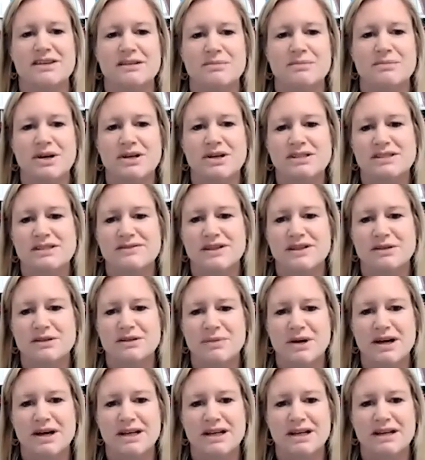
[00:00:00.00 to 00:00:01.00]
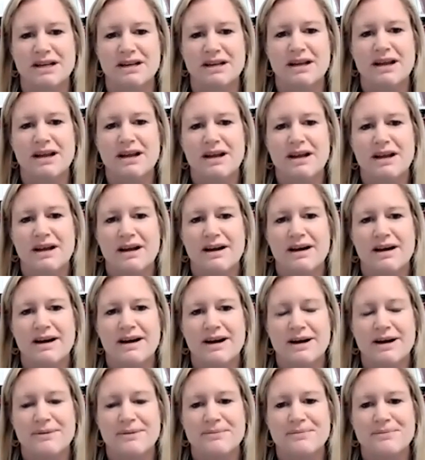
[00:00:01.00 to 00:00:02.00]
in parts of their body
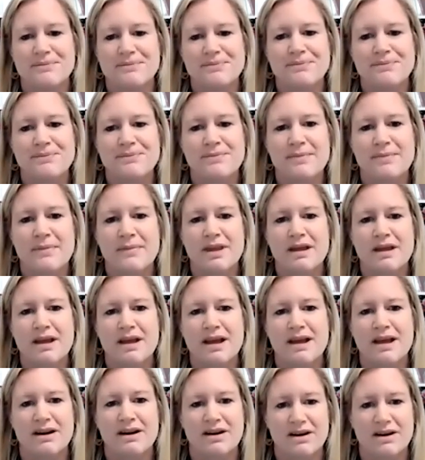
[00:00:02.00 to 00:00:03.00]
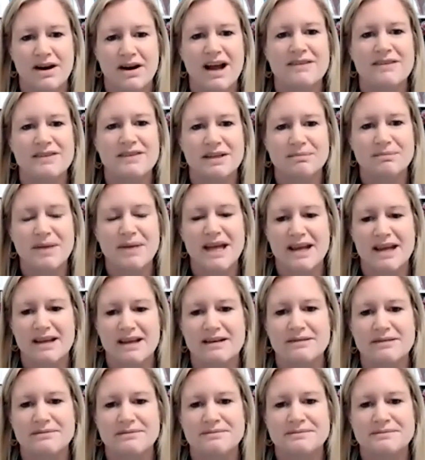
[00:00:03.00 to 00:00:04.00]
and are having pain.